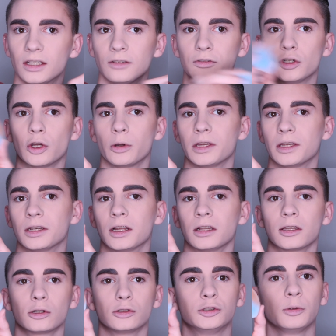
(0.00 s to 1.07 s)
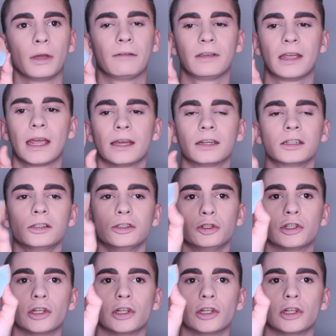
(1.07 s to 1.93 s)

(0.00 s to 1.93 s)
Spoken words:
And if you go in a little too heavy-handed,